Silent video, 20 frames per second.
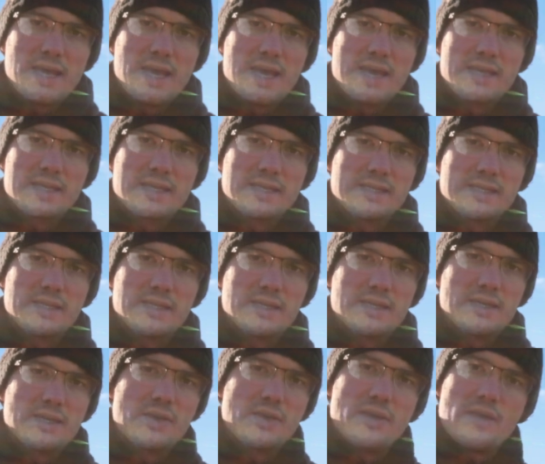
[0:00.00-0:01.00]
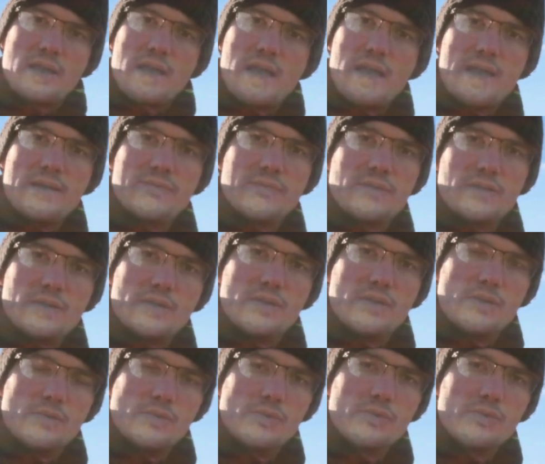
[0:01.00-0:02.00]
I can have a
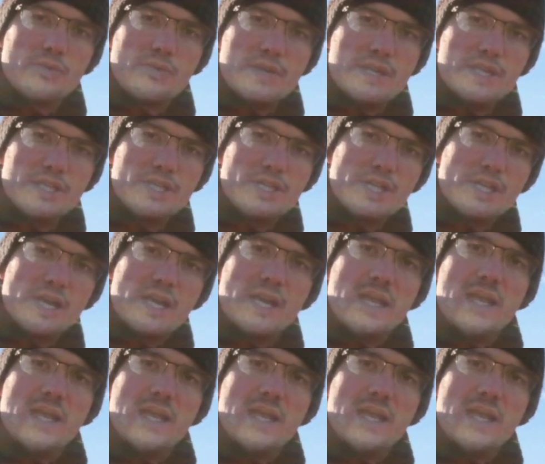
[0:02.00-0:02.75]
long reach